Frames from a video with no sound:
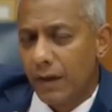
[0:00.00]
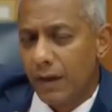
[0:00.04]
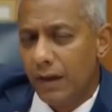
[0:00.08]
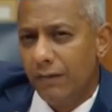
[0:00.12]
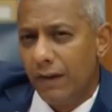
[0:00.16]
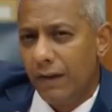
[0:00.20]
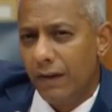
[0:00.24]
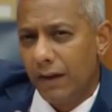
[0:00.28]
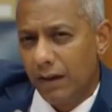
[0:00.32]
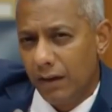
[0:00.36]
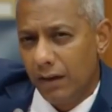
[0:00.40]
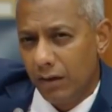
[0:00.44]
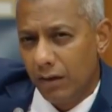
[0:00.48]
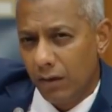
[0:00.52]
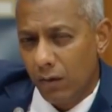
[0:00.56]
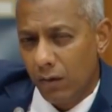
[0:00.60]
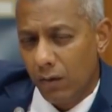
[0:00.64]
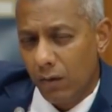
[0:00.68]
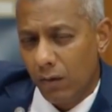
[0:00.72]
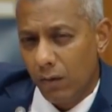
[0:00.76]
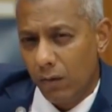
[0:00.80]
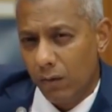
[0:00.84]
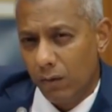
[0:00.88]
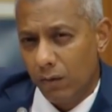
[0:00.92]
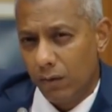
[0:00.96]
If I
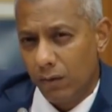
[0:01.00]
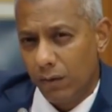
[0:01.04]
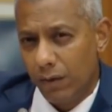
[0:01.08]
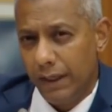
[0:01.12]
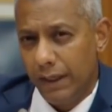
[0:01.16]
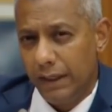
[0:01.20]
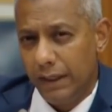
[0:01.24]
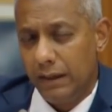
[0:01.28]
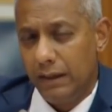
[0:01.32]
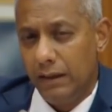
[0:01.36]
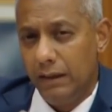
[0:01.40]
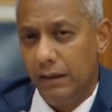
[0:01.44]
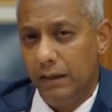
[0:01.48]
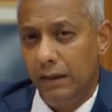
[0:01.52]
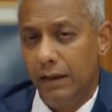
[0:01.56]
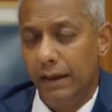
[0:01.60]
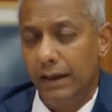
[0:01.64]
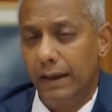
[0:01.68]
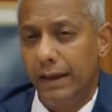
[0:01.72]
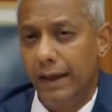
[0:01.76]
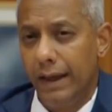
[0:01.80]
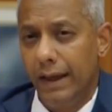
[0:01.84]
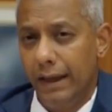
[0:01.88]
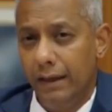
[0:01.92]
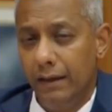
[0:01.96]
recall correctly,
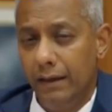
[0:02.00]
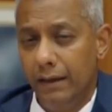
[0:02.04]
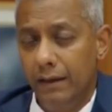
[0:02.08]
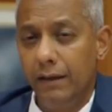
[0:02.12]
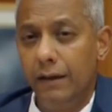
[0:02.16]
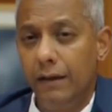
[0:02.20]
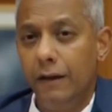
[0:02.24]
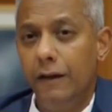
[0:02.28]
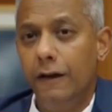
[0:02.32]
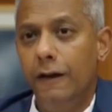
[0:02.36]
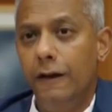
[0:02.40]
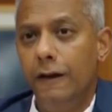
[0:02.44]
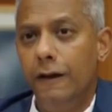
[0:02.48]
again,